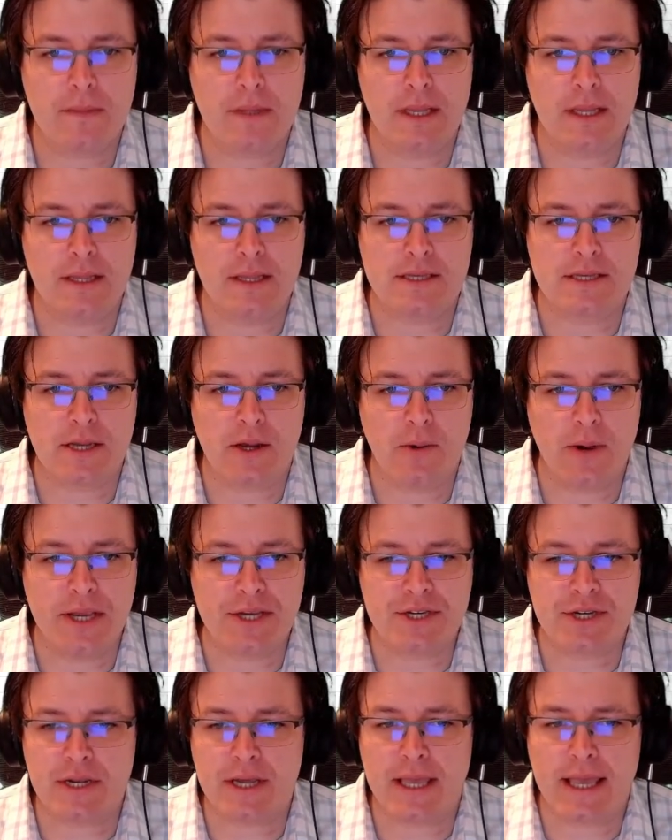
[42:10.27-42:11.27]

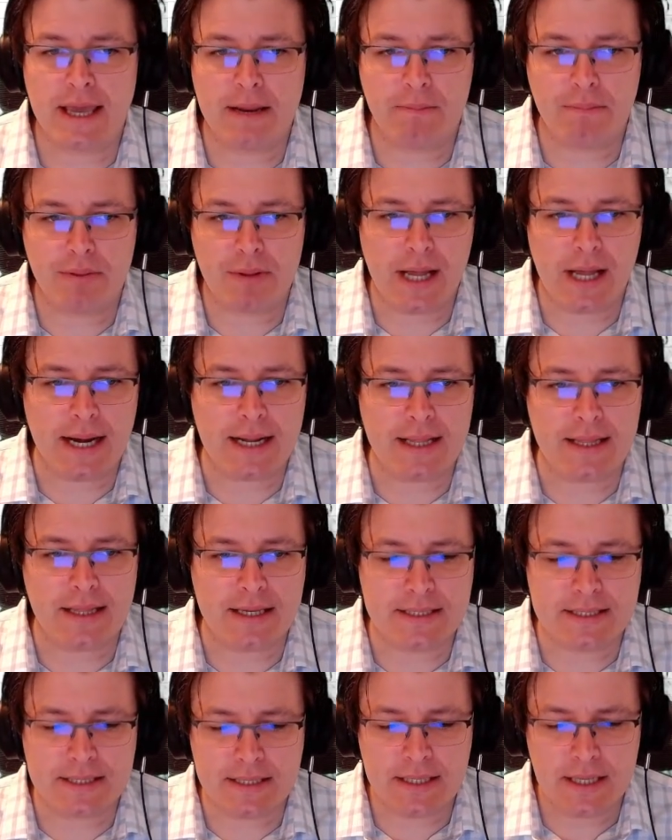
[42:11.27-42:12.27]
equation. Again, plotting
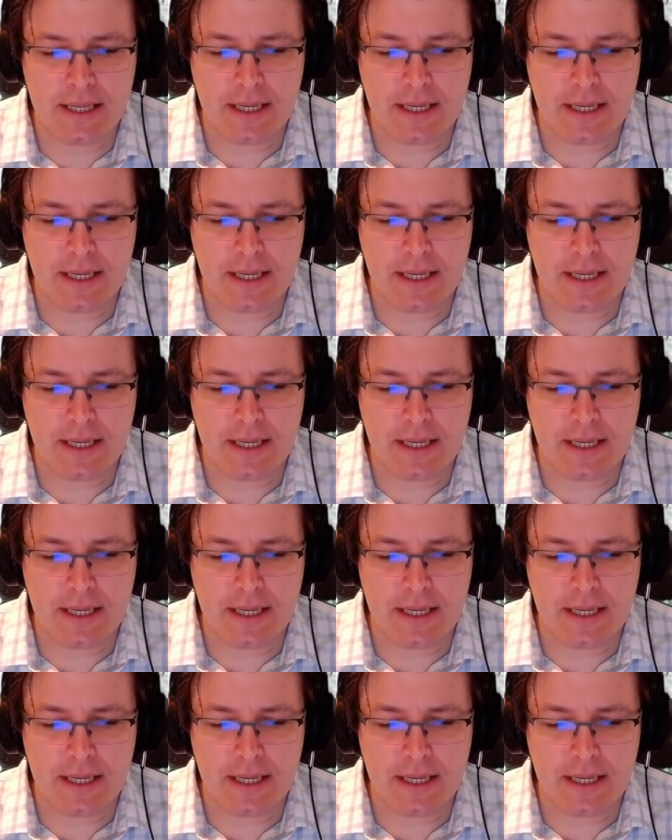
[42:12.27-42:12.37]
this,